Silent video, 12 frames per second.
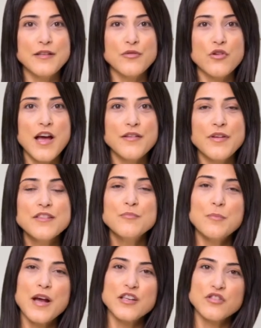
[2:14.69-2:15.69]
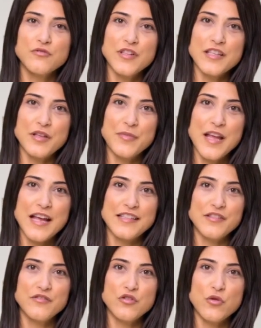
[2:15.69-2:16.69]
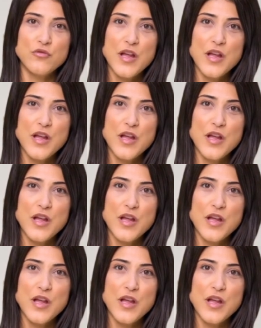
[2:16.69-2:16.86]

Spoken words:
you have as much freedom as if you were